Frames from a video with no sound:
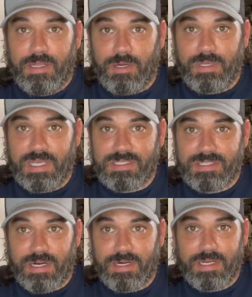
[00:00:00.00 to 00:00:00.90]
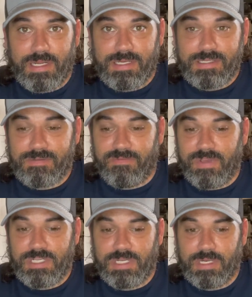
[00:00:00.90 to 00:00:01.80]
getting started into some
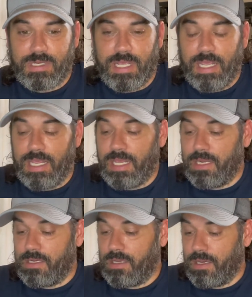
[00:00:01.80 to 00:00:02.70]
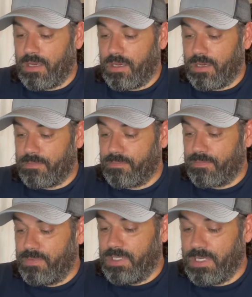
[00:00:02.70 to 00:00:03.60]
fishing, and a
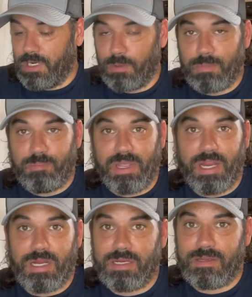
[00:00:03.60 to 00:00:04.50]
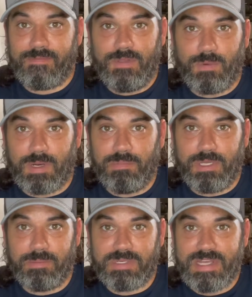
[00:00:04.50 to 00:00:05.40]
parent, you want to build
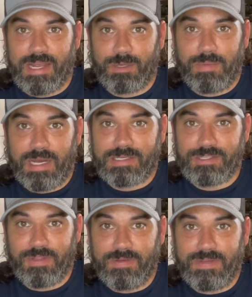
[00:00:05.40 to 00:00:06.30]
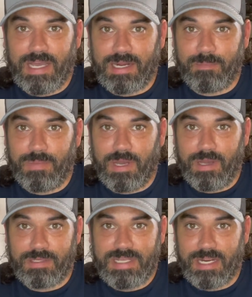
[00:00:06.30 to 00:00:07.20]
them a tackle box so they've got a
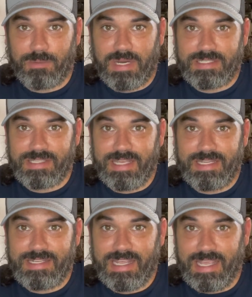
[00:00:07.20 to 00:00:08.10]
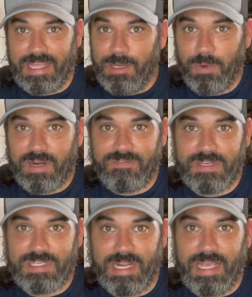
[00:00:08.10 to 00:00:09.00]
tackle box that they can take anywhere,
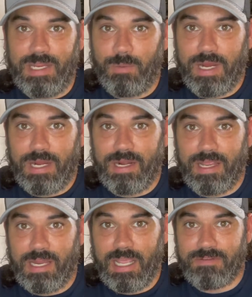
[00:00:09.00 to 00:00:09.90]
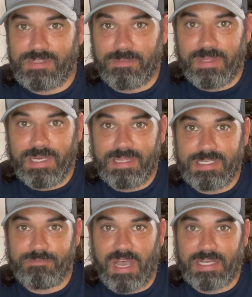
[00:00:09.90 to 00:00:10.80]
fishing anywhere, and have something in this
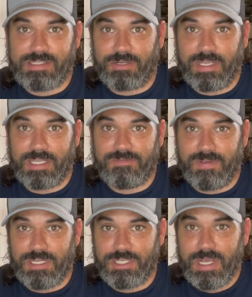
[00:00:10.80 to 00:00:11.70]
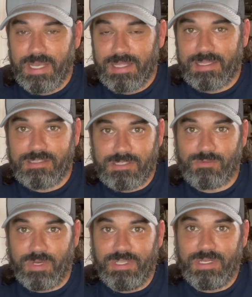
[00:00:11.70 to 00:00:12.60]
box that'll catch fish. This is
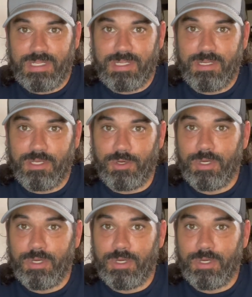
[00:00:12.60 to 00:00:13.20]
what you need to do.